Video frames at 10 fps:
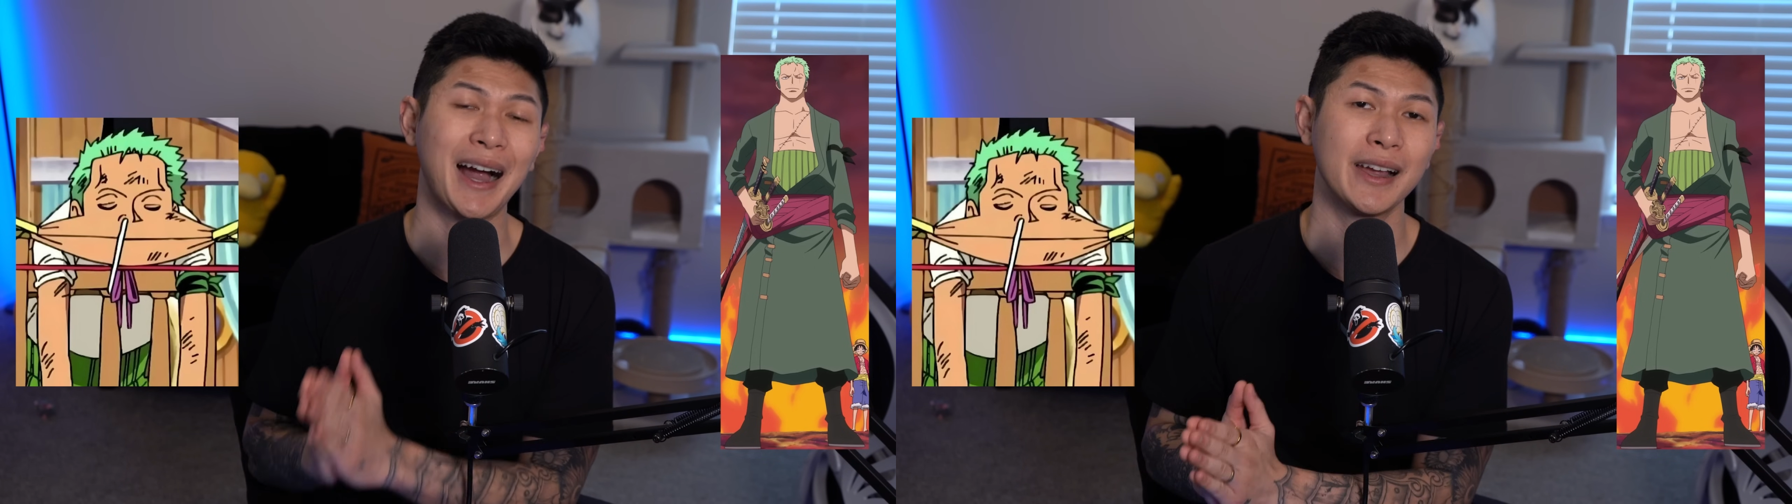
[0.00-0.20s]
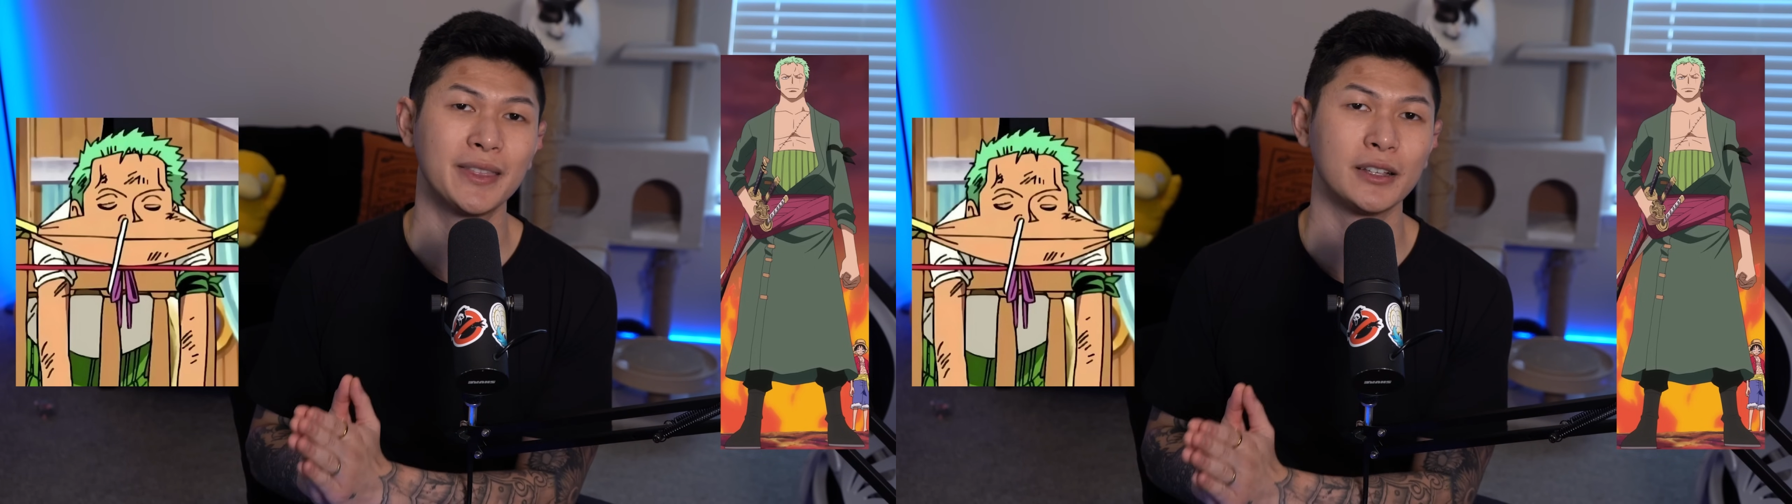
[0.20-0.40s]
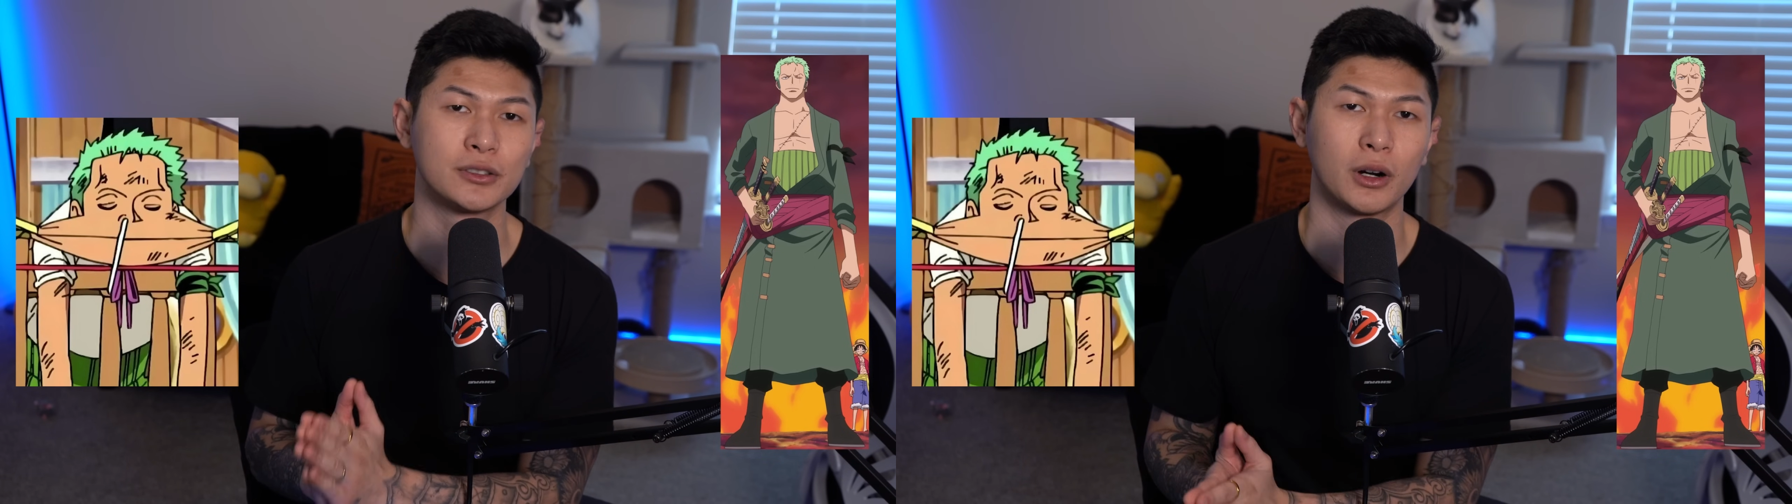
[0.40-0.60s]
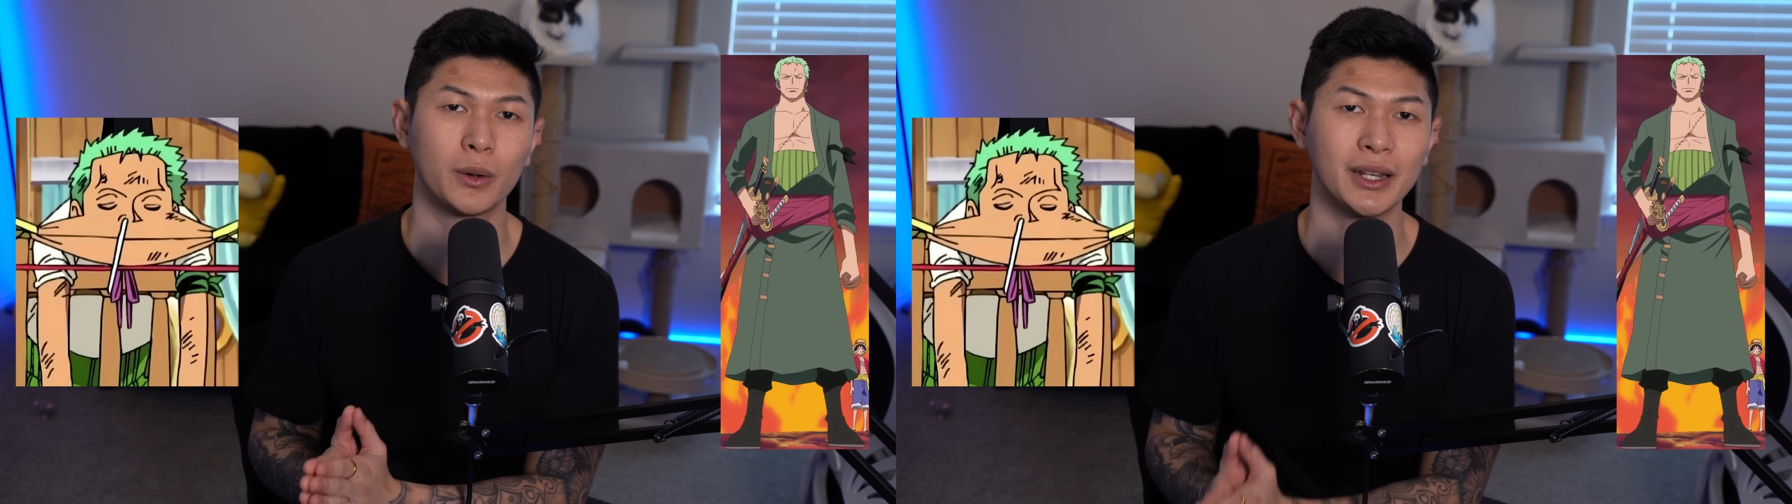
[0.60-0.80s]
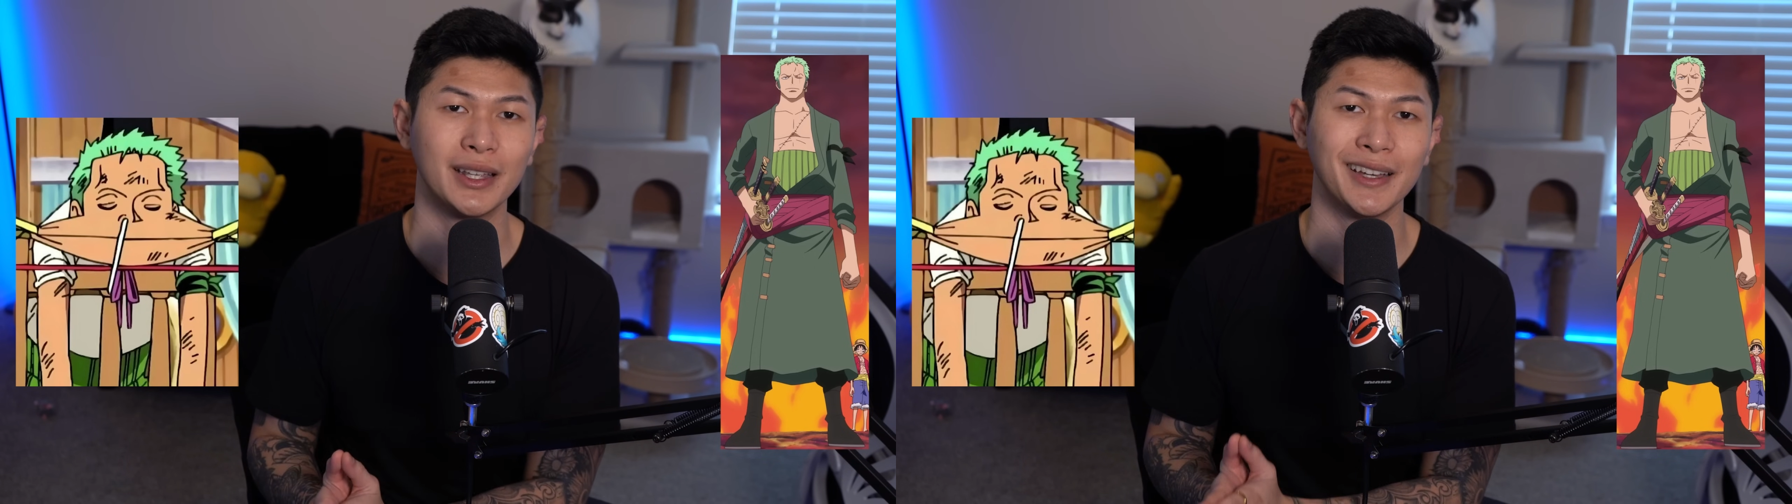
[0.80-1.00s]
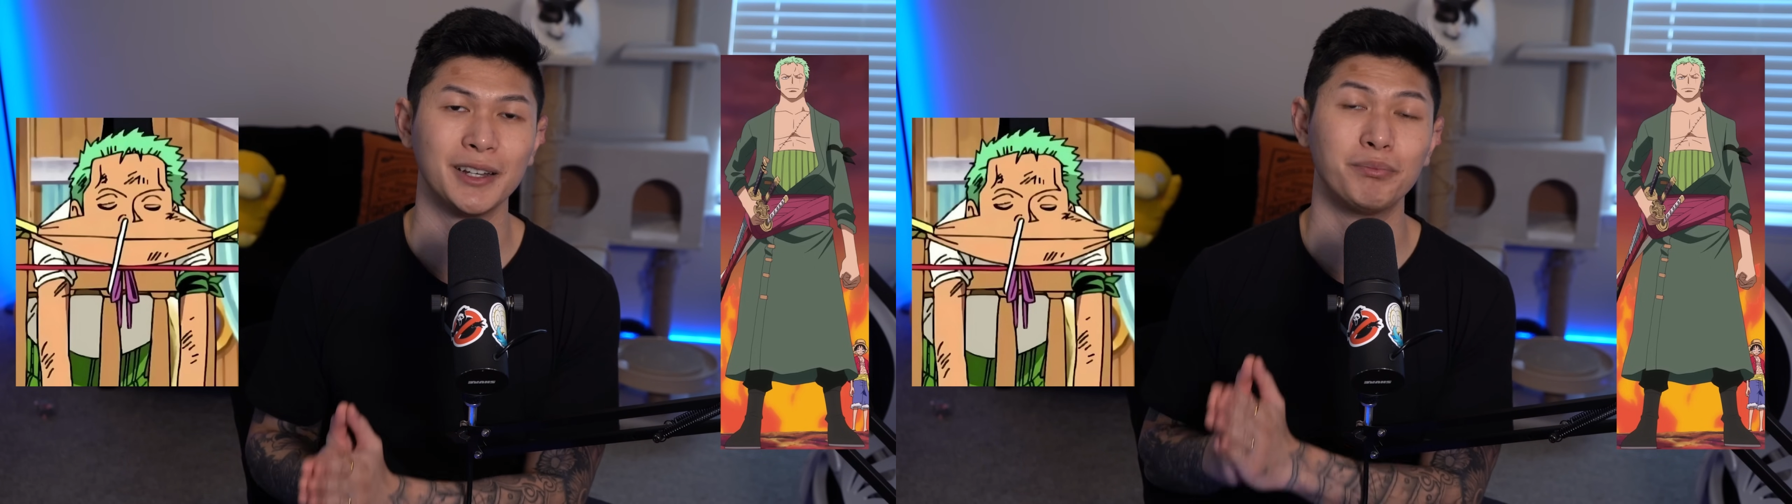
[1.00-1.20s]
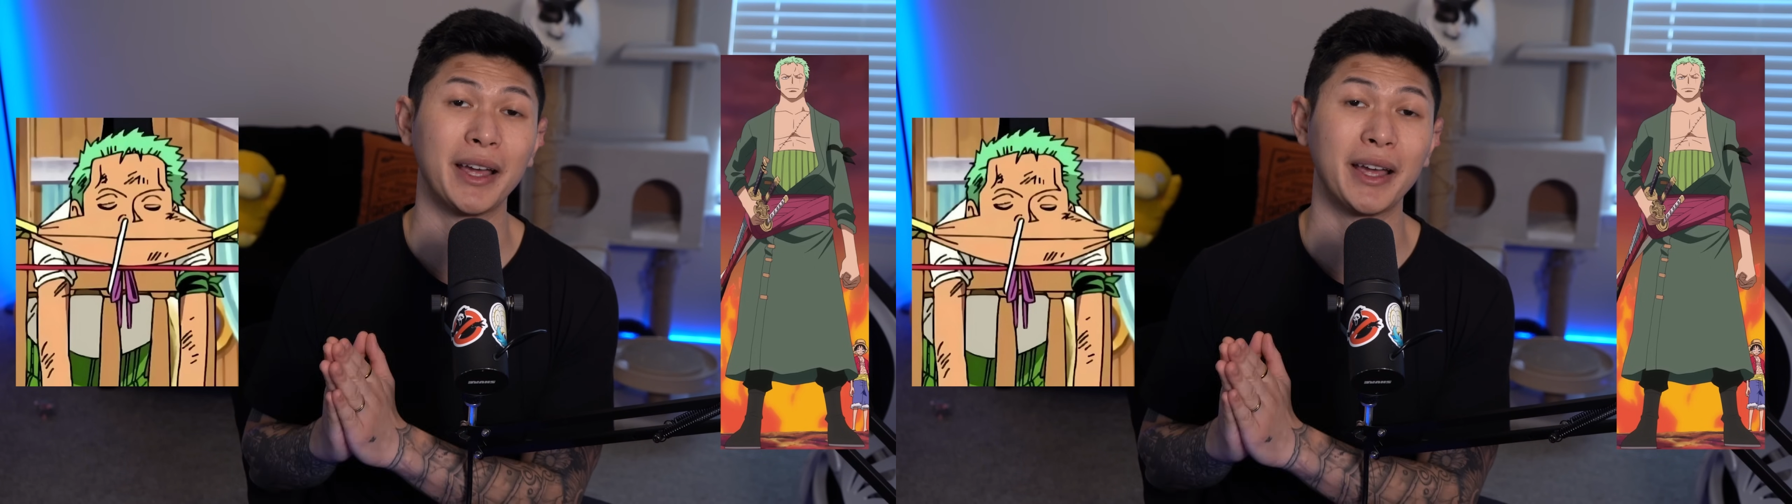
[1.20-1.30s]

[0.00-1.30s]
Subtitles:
I think Zoro can get